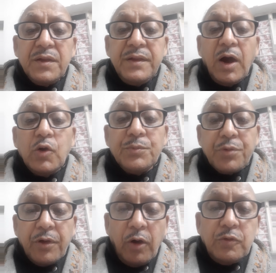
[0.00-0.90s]
noun,
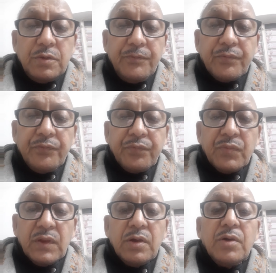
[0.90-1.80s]
pronoun,
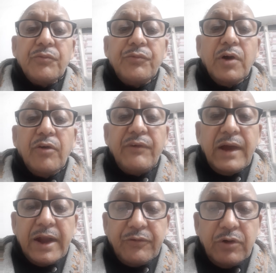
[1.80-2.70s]
verb,
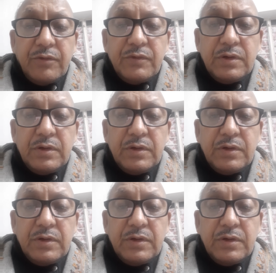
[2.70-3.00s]
adverb,